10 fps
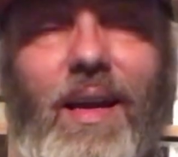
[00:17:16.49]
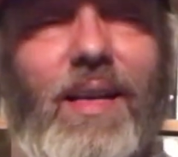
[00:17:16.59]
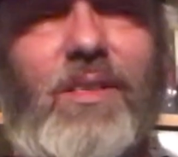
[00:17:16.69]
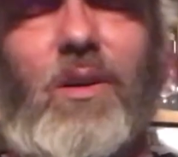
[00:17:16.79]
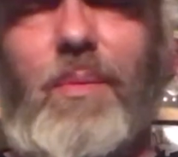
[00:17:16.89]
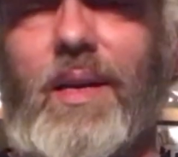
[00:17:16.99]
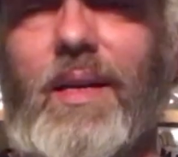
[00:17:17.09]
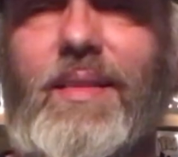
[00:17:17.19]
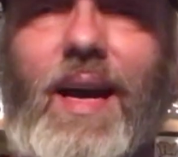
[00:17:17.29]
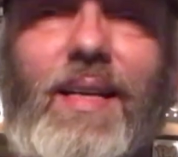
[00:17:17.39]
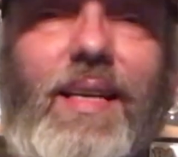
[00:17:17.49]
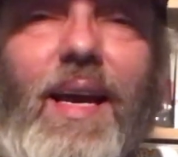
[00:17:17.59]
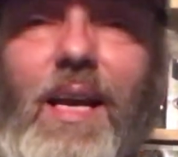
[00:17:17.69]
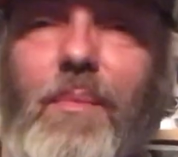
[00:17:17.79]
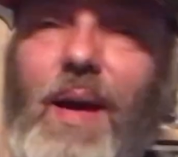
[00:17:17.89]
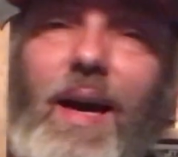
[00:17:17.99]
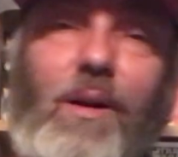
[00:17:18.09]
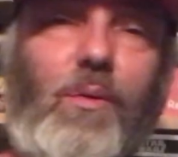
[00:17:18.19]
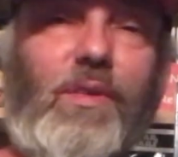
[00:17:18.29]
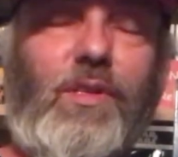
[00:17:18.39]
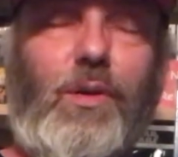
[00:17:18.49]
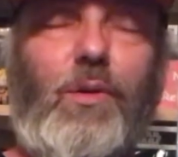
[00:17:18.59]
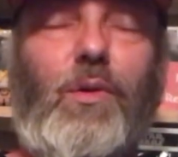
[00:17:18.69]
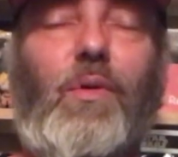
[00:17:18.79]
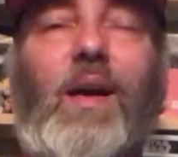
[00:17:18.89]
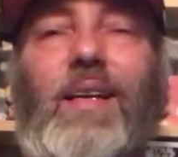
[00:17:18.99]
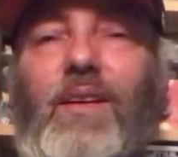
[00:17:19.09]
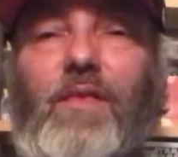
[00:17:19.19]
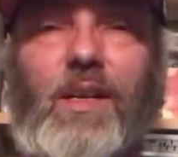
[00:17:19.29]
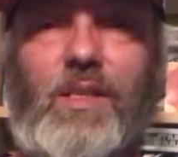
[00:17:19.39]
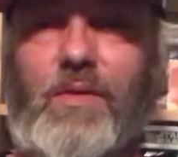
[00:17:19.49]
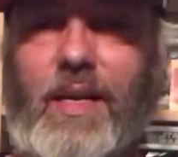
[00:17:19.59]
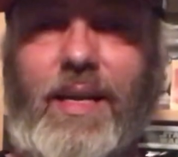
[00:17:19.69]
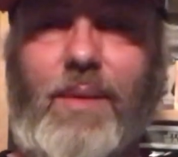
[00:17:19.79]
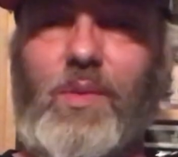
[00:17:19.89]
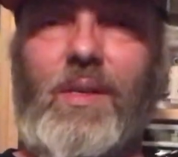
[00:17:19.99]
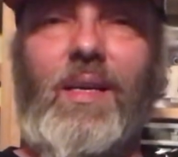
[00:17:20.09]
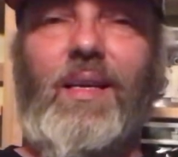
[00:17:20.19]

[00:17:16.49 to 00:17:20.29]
It's going to be a titanic battle with two great defensive teams.